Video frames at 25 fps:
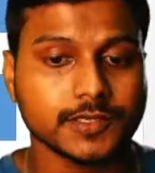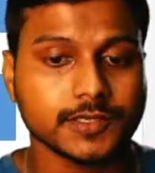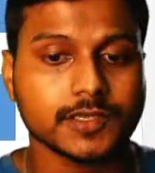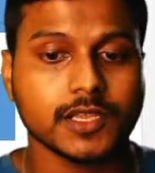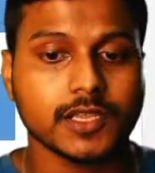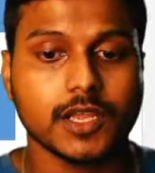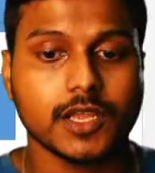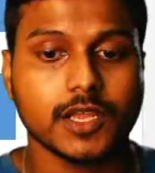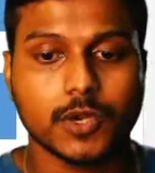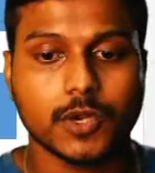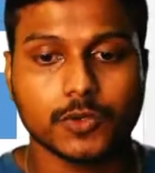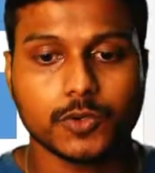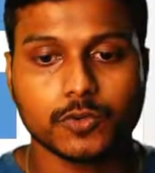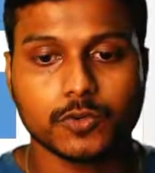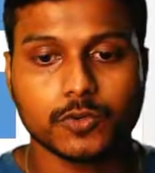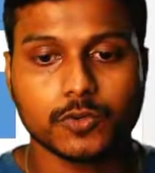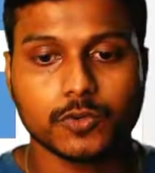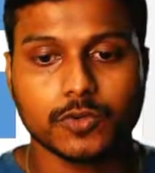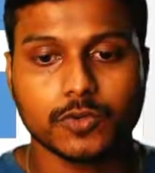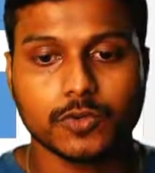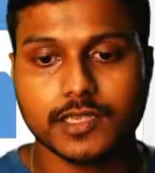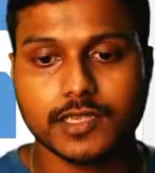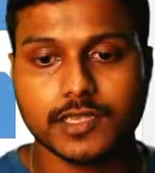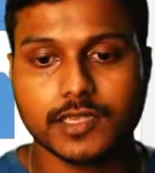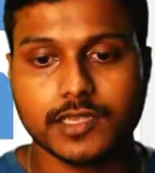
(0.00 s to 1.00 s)
to this
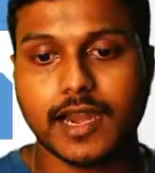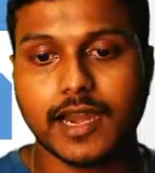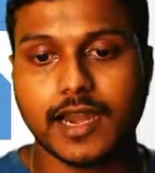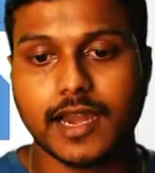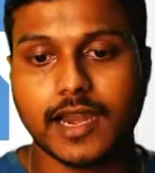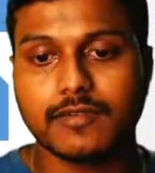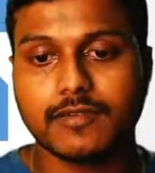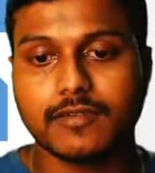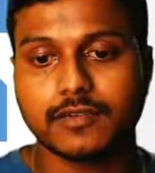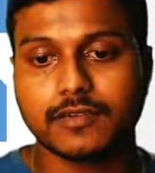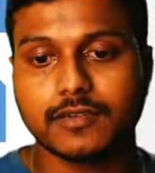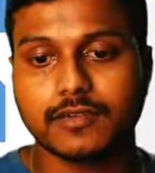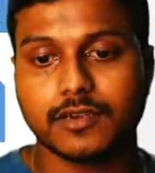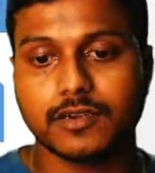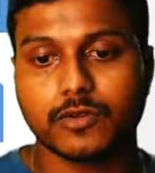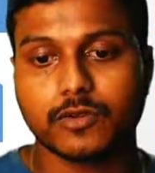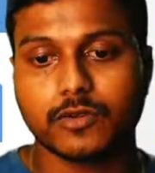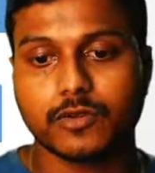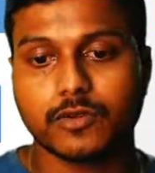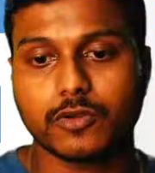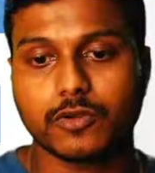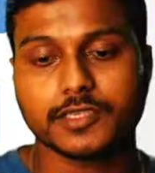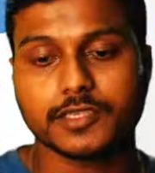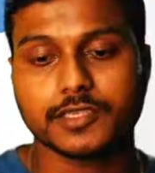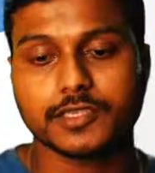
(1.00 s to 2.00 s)
driver location
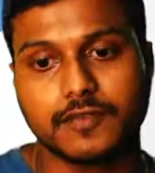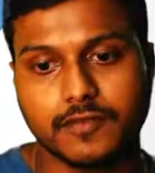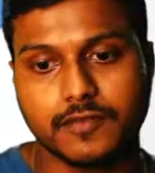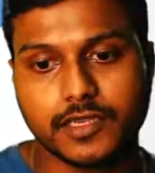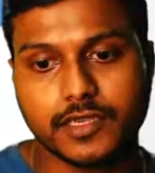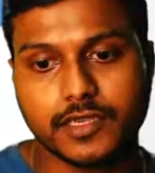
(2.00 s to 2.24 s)
service.